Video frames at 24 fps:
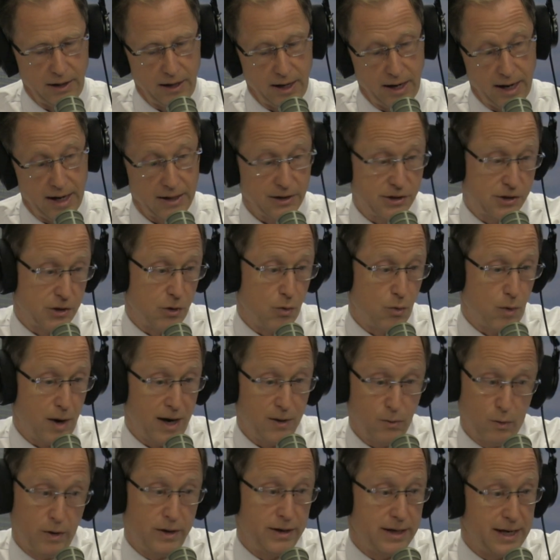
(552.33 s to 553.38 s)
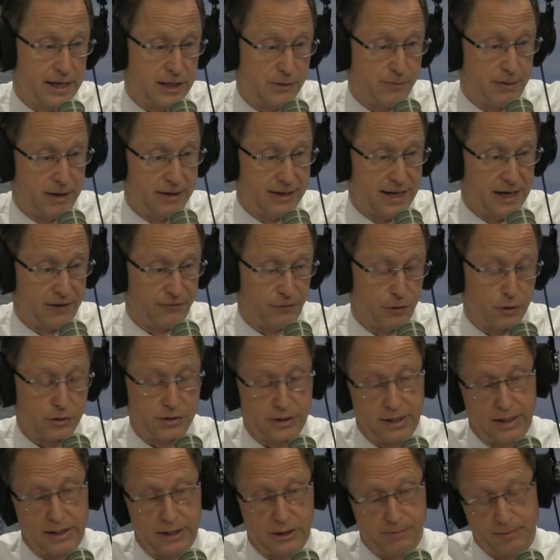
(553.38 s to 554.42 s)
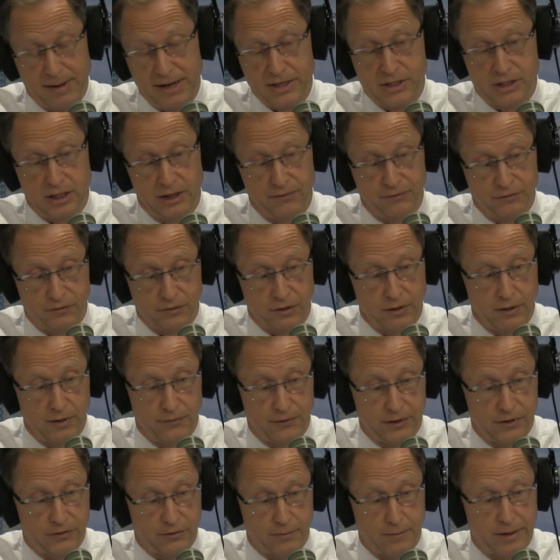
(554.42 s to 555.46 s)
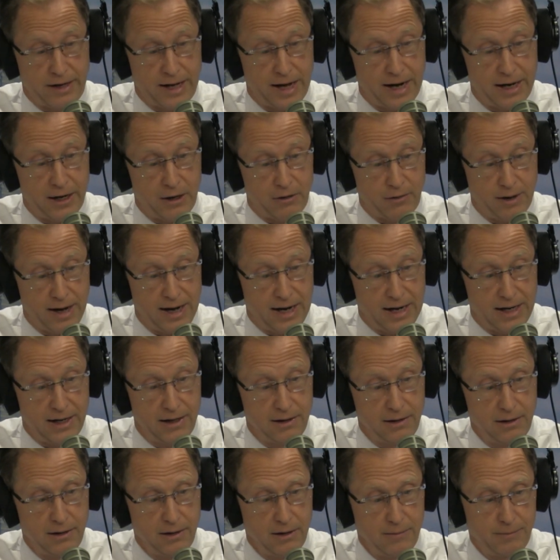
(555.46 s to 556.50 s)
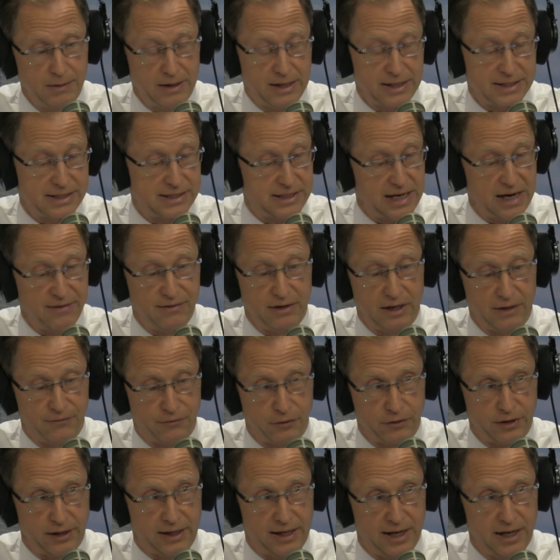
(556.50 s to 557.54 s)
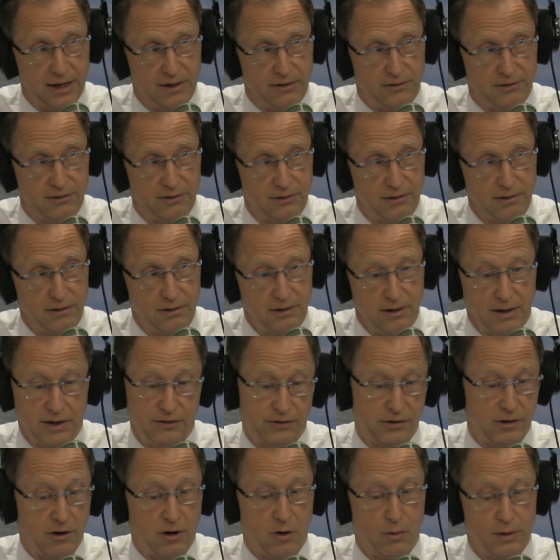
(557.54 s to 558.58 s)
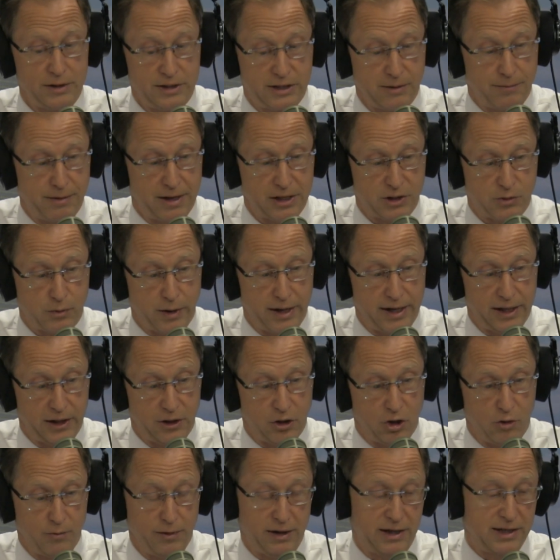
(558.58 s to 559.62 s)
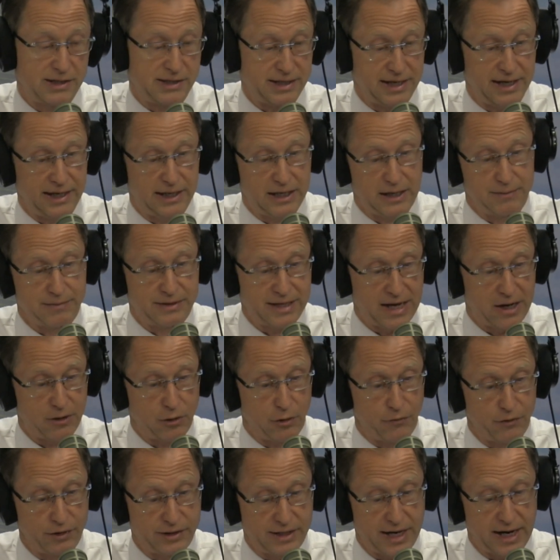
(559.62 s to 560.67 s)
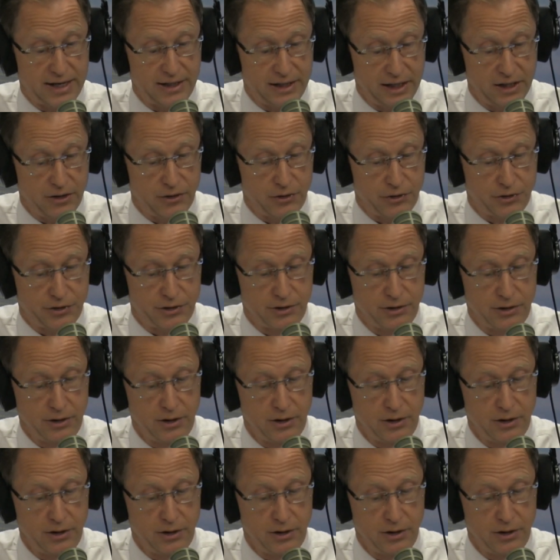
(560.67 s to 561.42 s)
And so why wouldn't I spend that first? Especially if it's from an IRA, because saving it for the kids isn't always the best way to go, because then it comes out over 10 years